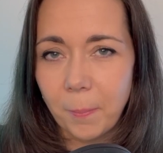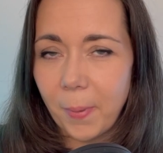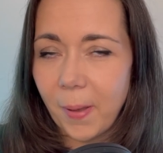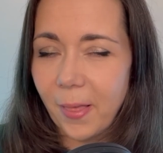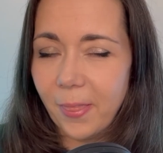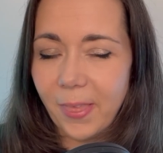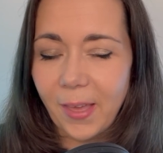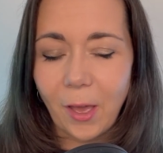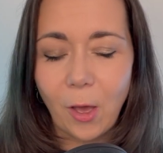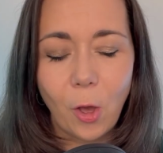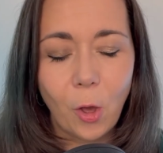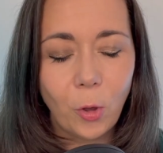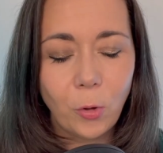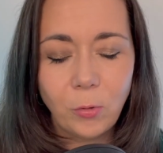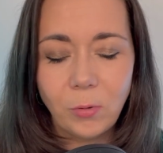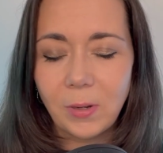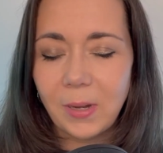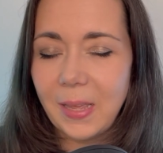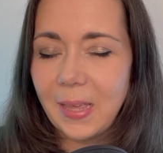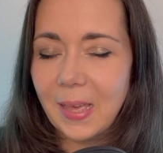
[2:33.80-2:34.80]
but that
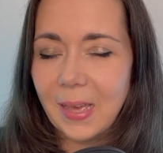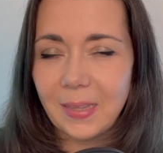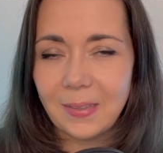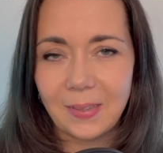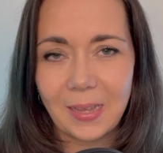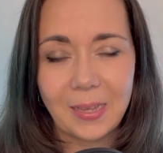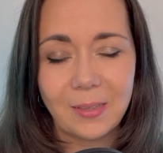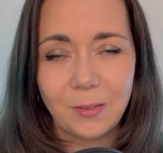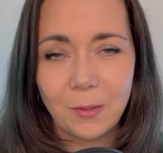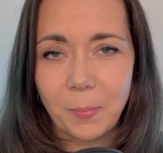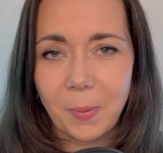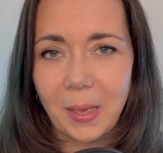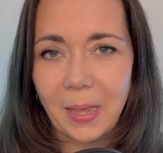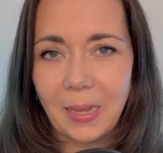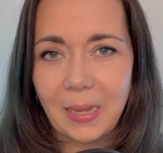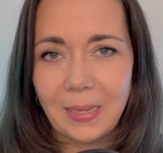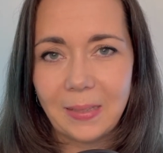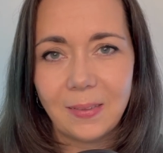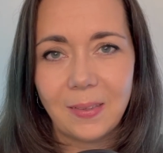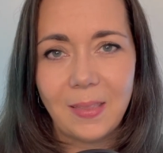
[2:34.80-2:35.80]
only
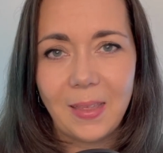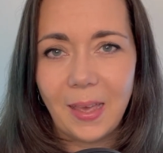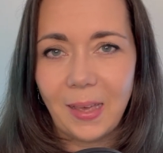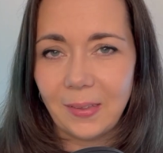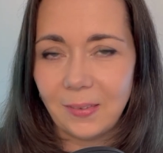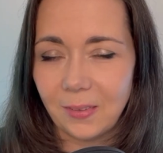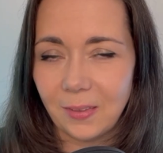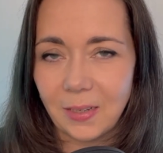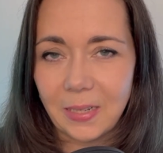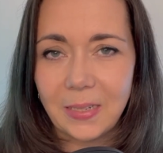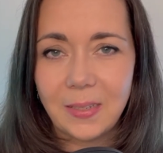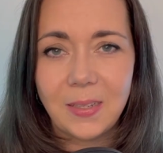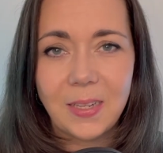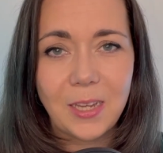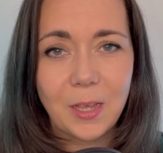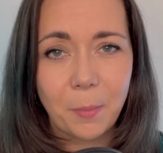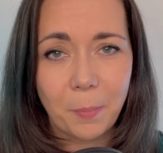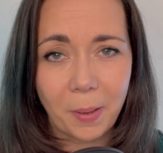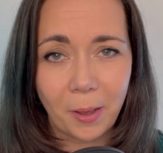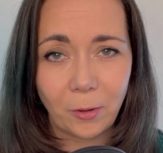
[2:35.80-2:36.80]
exacerbates the anxiety
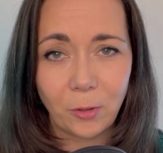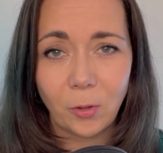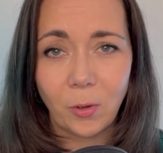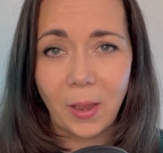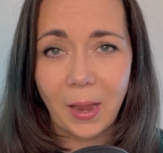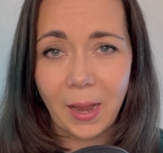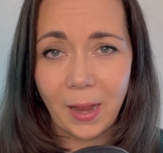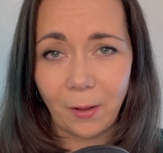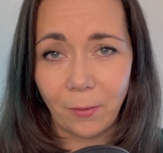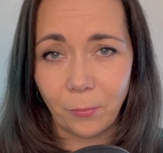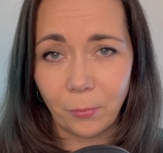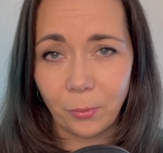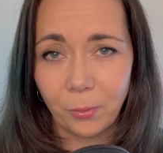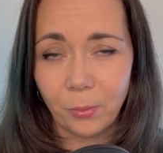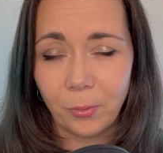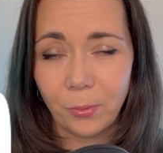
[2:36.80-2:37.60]
about your health.